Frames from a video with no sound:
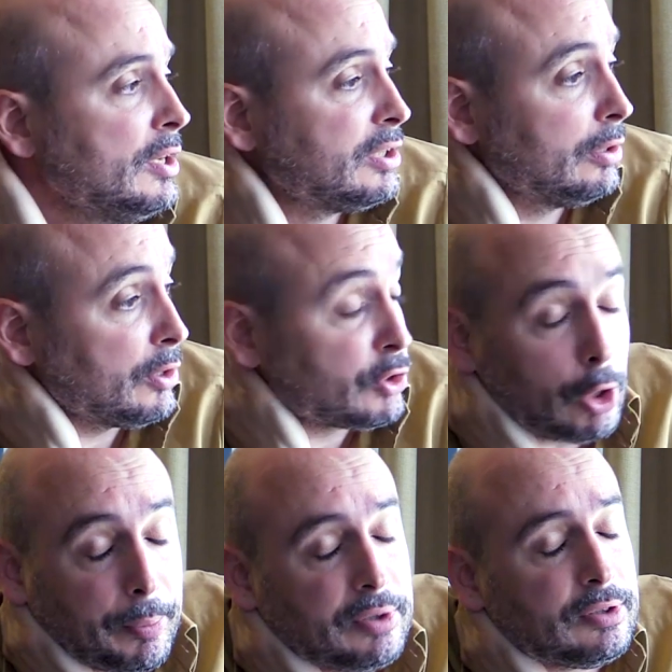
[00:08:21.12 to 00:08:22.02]
so a
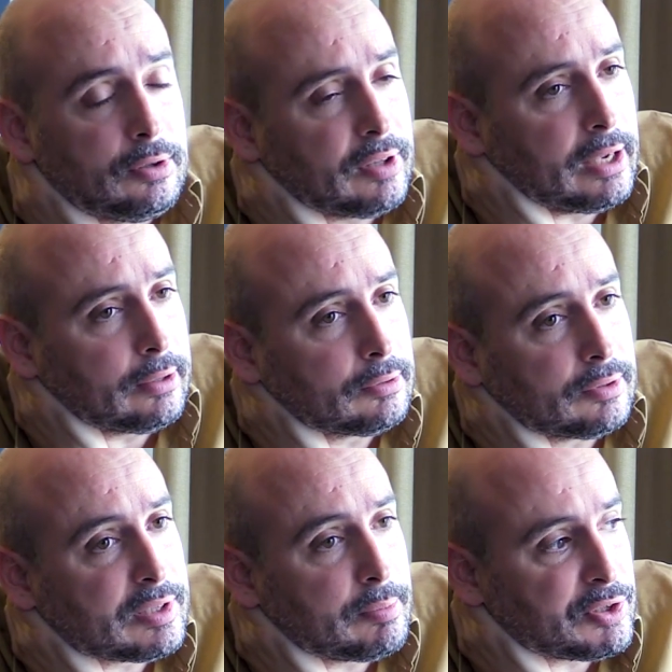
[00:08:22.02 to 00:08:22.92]
shop can do that
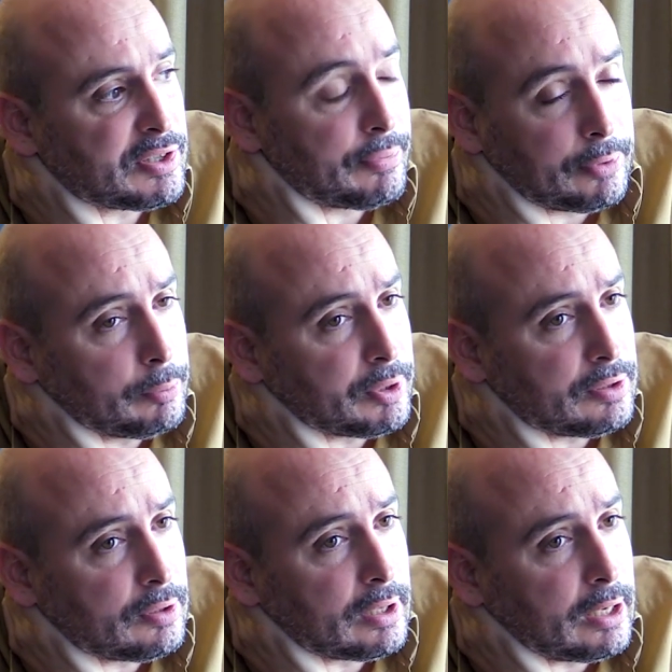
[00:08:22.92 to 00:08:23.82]
as much as a film
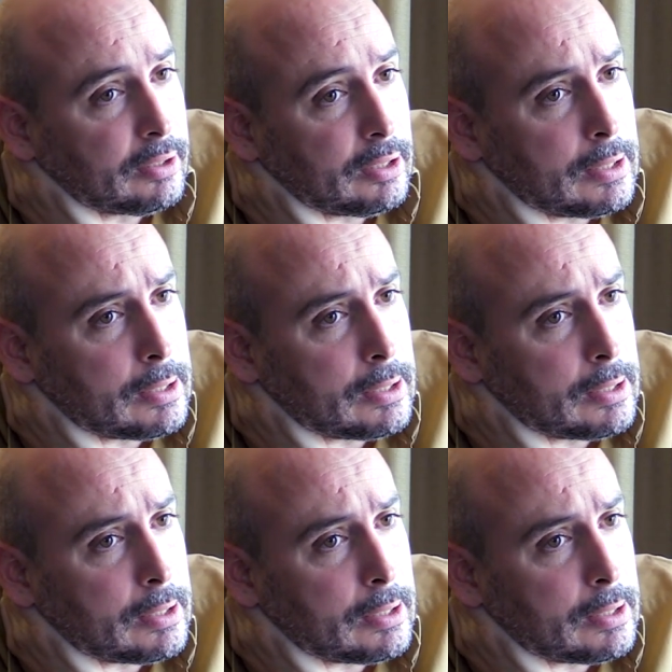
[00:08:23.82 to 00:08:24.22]
can do that.